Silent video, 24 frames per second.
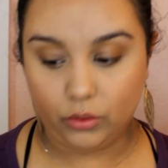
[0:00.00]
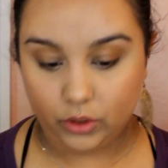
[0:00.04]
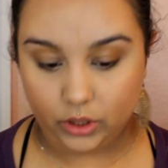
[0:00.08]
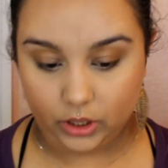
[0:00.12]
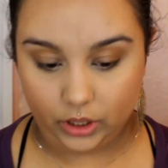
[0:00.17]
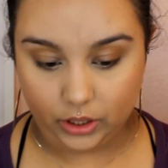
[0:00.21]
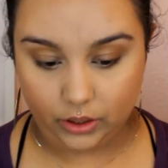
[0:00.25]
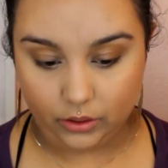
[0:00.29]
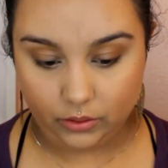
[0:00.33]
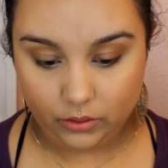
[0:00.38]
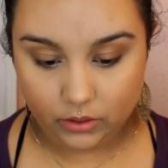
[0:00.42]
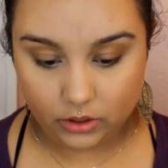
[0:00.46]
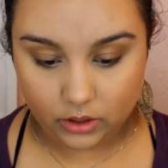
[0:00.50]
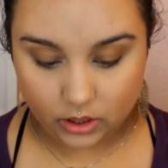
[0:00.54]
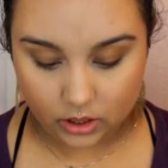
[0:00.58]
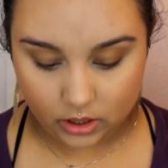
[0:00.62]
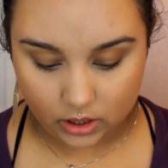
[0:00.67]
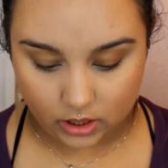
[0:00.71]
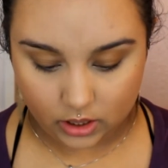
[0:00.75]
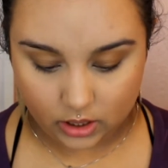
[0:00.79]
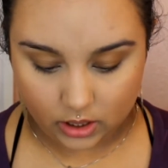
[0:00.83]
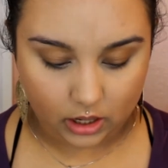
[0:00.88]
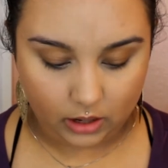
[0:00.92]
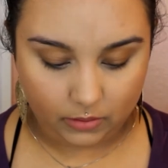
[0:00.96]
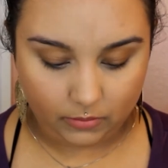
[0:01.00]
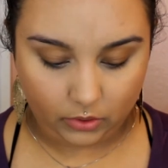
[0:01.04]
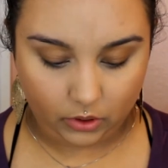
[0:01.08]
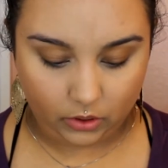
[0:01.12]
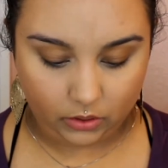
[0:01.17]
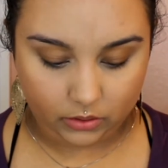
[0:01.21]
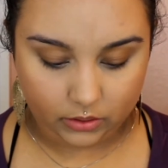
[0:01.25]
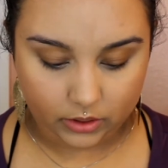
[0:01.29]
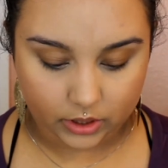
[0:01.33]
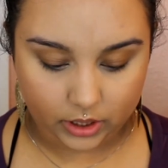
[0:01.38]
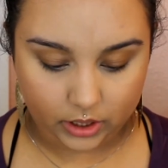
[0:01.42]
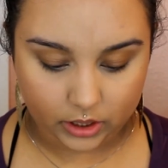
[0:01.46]
Glow. I'm
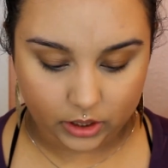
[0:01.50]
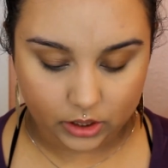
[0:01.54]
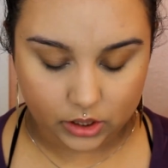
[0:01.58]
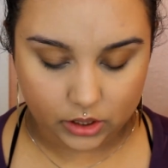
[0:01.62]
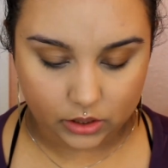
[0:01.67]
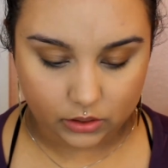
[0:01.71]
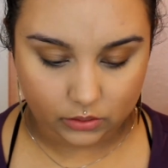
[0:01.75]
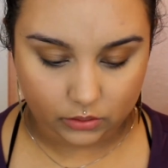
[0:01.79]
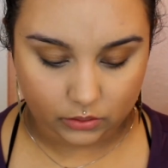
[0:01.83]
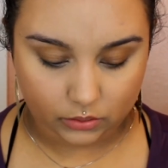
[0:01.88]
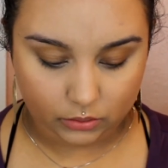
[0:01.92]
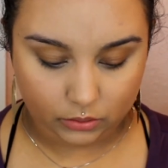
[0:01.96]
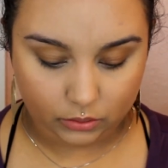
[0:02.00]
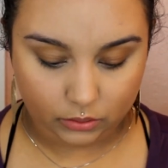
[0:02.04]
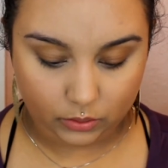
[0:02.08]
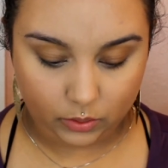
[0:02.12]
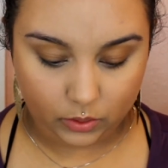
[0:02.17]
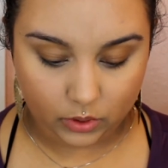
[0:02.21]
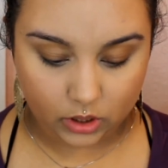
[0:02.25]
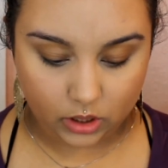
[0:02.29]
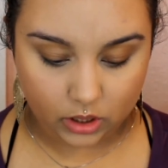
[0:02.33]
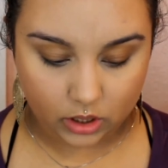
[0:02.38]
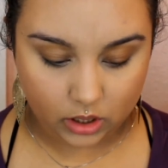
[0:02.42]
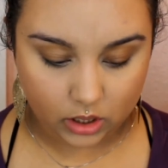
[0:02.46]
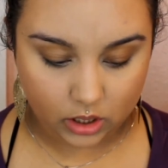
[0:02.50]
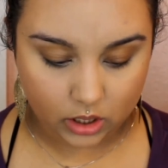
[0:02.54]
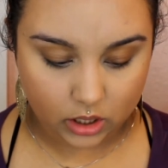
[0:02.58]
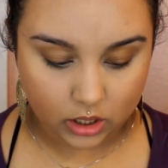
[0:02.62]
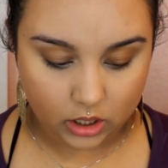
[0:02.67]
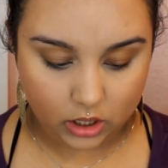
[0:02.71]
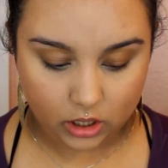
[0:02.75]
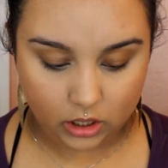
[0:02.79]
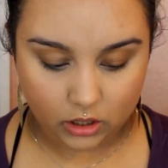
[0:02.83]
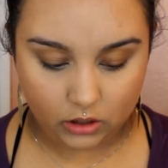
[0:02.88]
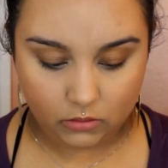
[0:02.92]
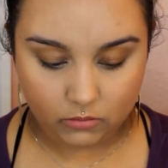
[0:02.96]
going to
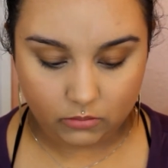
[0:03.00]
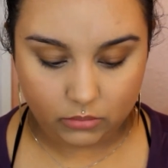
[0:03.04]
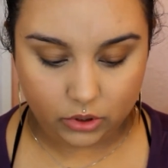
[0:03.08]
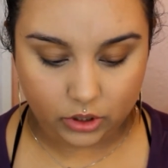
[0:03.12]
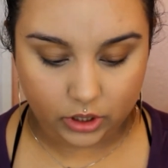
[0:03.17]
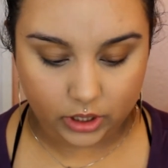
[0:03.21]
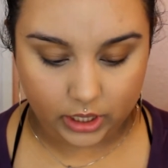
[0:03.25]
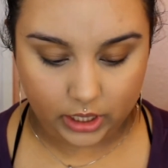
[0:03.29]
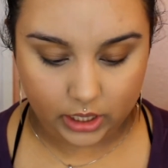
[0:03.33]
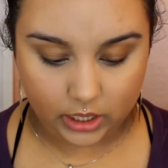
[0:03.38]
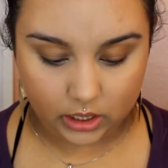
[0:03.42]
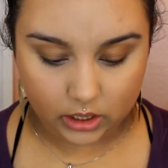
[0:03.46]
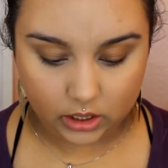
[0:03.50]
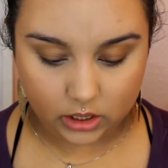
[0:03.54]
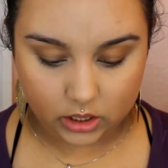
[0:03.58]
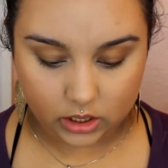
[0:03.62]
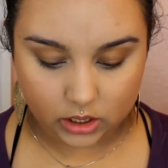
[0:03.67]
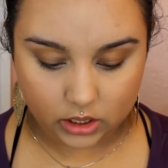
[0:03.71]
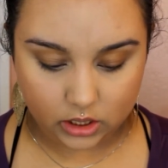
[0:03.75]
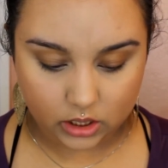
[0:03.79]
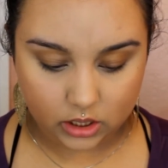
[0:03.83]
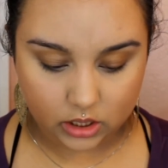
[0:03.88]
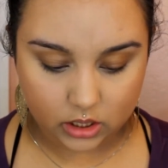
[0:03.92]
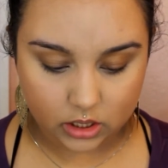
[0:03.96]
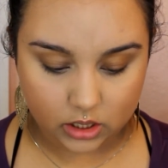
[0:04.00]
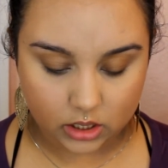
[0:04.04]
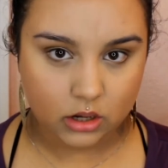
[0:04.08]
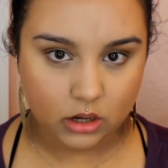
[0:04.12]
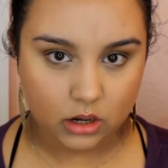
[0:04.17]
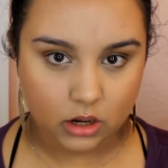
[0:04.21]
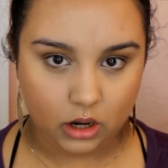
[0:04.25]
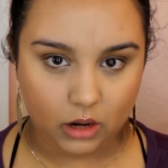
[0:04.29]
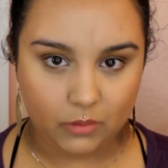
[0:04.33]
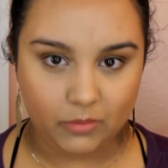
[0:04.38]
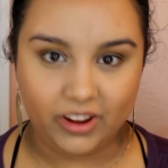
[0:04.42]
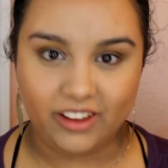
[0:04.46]
put it
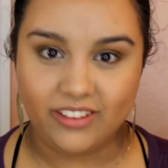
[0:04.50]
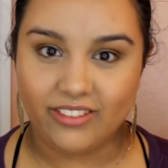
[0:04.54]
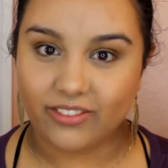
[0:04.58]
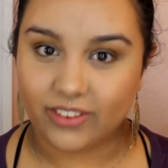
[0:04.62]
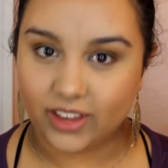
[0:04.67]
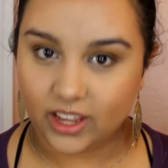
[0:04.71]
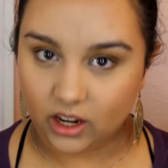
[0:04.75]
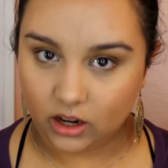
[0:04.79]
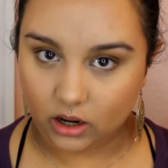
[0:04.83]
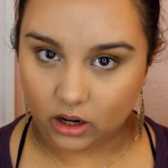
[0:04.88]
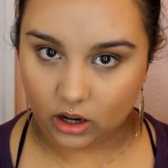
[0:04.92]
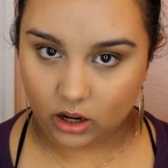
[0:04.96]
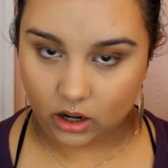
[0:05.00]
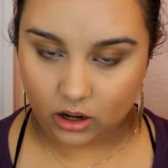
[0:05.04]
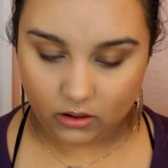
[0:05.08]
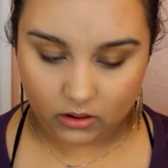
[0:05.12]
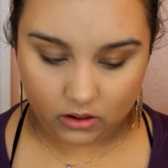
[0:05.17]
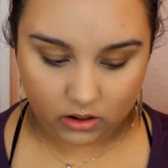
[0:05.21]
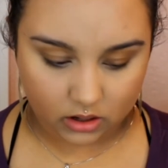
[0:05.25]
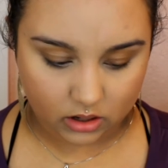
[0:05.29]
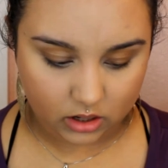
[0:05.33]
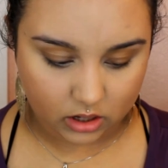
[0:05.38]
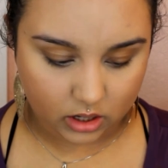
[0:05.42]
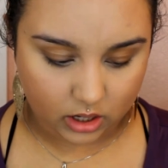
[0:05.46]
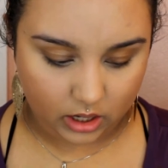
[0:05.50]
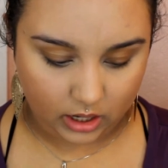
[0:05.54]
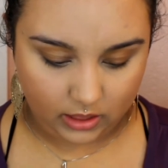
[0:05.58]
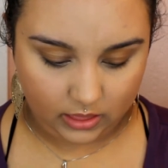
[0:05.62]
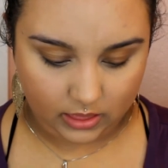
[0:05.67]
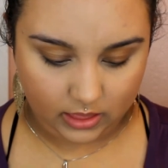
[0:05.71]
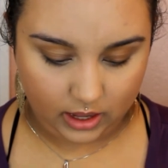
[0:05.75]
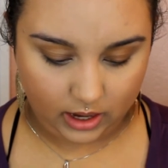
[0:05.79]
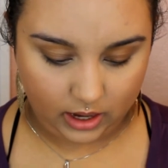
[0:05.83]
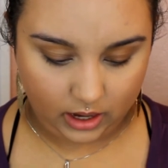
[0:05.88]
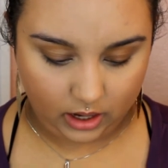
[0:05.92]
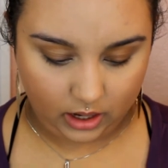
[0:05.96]
on my finger and
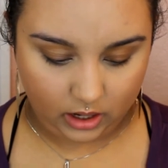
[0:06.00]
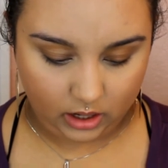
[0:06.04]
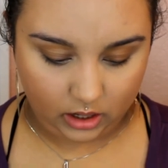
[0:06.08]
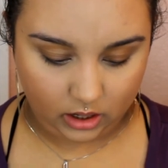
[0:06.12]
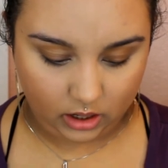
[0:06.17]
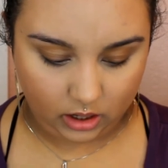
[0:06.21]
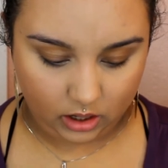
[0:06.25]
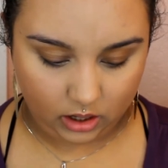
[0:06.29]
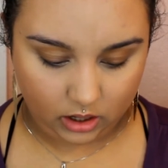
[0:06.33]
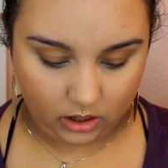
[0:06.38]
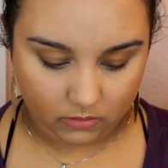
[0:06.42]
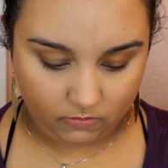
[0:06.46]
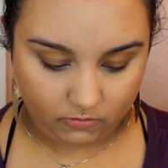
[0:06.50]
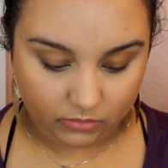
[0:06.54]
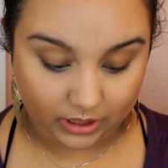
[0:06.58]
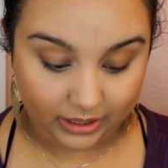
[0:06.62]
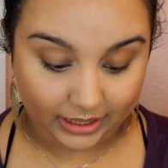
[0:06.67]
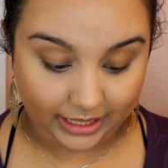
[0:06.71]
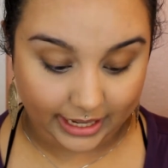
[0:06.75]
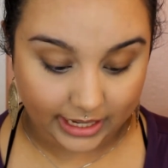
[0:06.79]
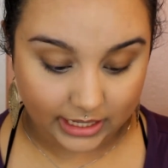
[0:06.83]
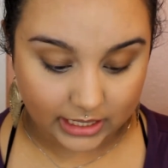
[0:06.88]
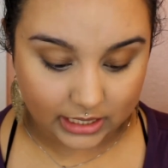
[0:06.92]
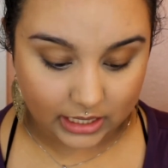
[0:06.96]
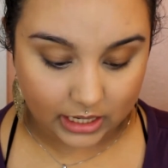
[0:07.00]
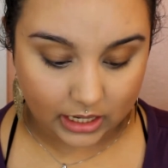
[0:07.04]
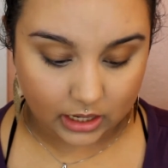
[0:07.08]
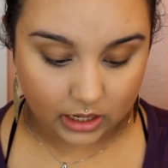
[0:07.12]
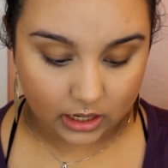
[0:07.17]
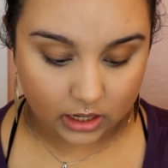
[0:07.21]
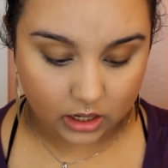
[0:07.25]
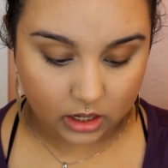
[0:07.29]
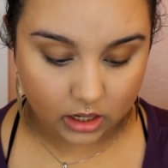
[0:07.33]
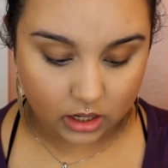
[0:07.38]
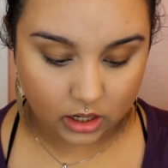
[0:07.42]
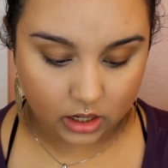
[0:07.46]
then place it
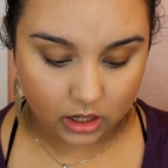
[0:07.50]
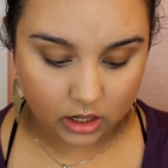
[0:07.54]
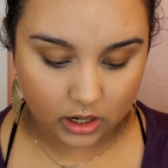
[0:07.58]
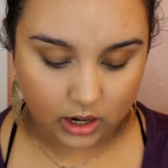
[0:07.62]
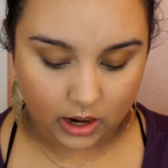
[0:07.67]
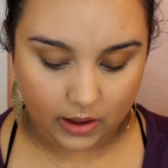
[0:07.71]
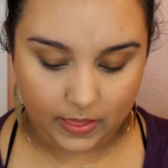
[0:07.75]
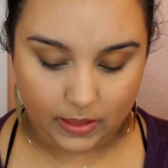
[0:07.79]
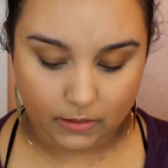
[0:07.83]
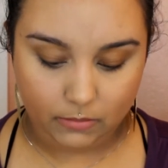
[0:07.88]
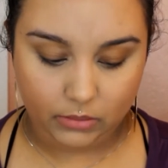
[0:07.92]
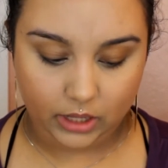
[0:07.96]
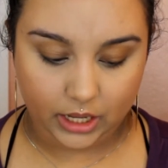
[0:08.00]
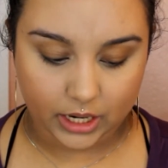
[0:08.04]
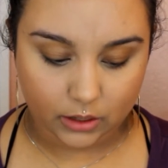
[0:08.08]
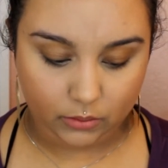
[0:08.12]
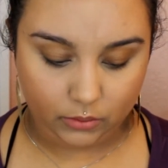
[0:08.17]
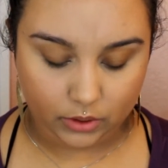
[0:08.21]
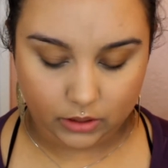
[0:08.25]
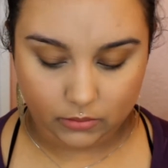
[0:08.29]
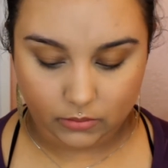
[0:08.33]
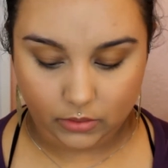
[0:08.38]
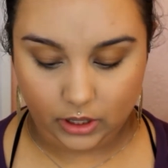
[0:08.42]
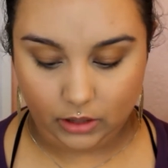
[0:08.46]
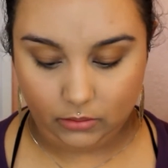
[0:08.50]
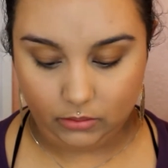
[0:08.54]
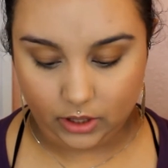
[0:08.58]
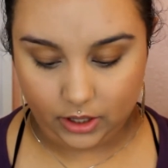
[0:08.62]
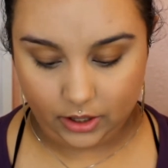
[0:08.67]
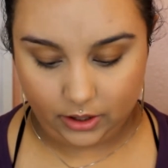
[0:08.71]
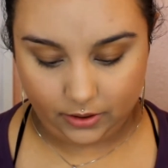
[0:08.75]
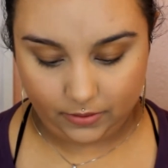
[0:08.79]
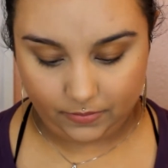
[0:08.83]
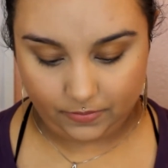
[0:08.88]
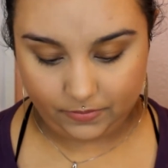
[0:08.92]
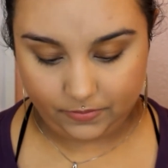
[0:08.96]
and then blend it with the beauty
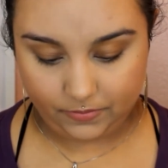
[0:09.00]
blender.